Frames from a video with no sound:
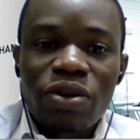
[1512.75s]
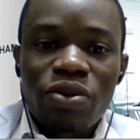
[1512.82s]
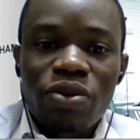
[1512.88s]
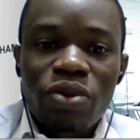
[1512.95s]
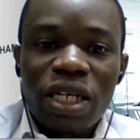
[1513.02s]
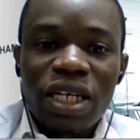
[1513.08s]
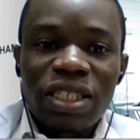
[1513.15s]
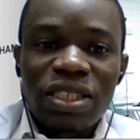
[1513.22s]

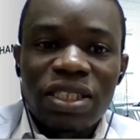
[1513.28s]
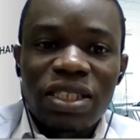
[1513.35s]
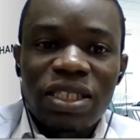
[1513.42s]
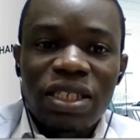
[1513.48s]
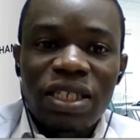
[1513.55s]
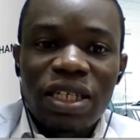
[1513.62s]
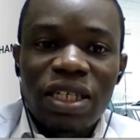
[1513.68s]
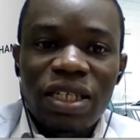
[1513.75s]
we can
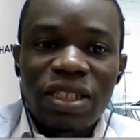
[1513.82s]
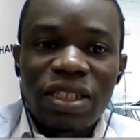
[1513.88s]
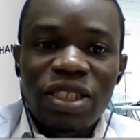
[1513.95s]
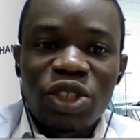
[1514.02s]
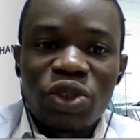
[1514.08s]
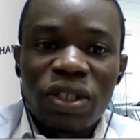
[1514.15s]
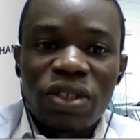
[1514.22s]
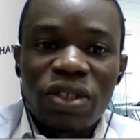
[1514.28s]
see the
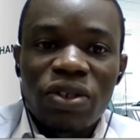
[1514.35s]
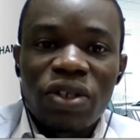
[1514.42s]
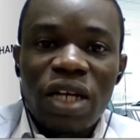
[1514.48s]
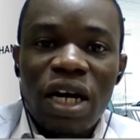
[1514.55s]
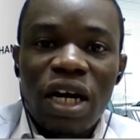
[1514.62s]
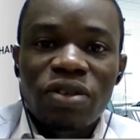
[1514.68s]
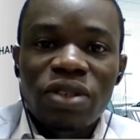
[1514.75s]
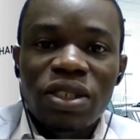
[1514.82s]
trend on
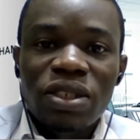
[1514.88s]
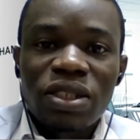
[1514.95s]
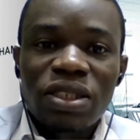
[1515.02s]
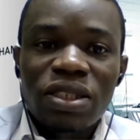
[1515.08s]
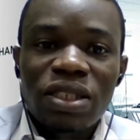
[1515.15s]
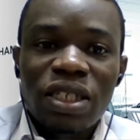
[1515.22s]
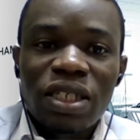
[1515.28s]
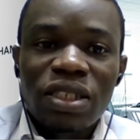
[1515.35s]
how this
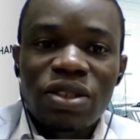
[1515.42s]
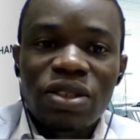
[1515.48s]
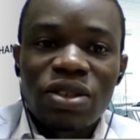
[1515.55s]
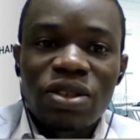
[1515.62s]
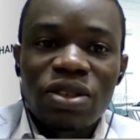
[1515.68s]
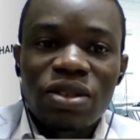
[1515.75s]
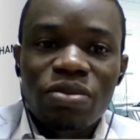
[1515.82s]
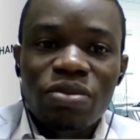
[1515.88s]
thing
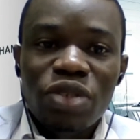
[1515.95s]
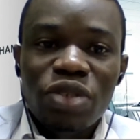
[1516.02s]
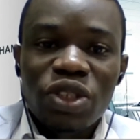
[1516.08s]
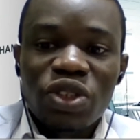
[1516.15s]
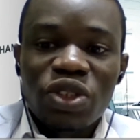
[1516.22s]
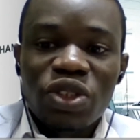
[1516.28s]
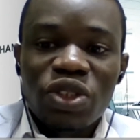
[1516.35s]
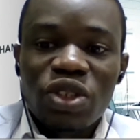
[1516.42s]
is been
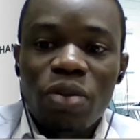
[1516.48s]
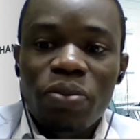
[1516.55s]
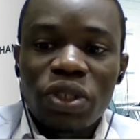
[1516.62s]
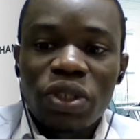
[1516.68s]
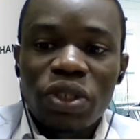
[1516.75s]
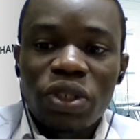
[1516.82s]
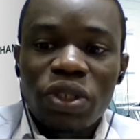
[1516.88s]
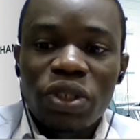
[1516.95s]

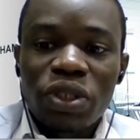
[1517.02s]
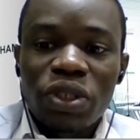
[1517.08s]
supporting.